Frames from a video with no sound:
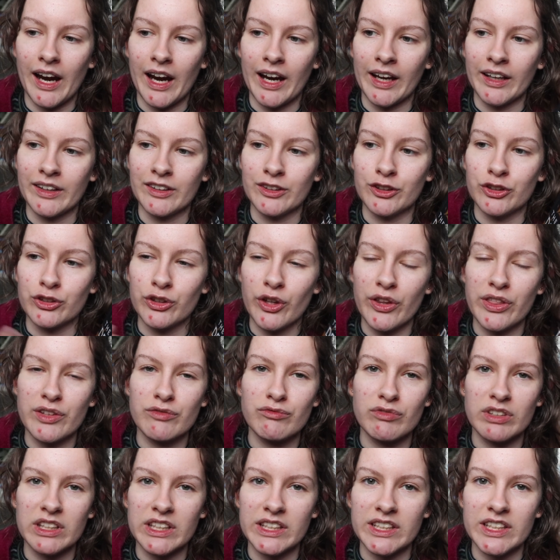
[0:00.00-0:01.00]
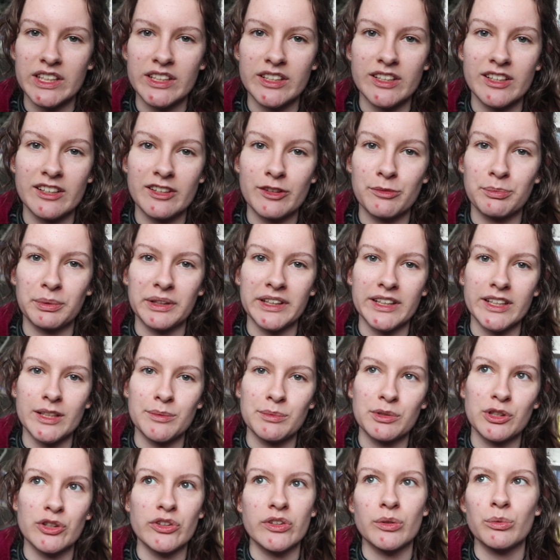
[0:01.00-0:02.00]
and nothing really needed explaining
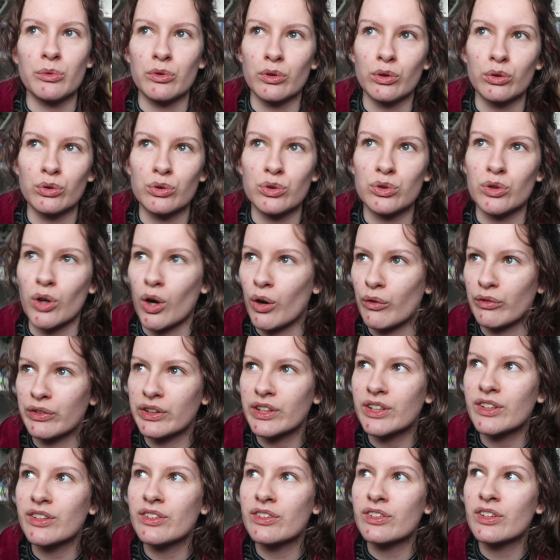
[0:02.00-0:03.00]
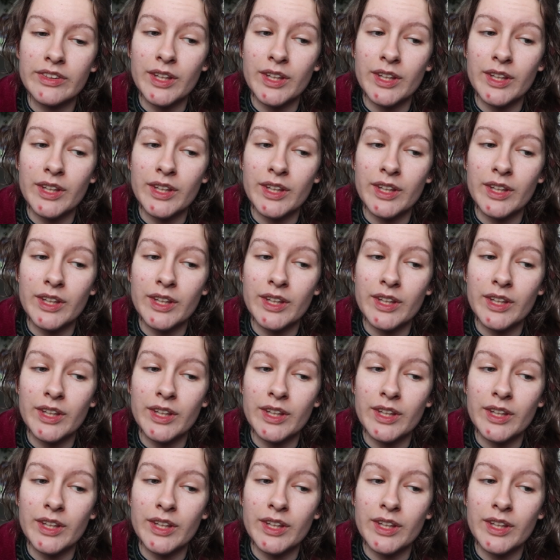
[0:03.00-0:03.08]
because it was all just obvious.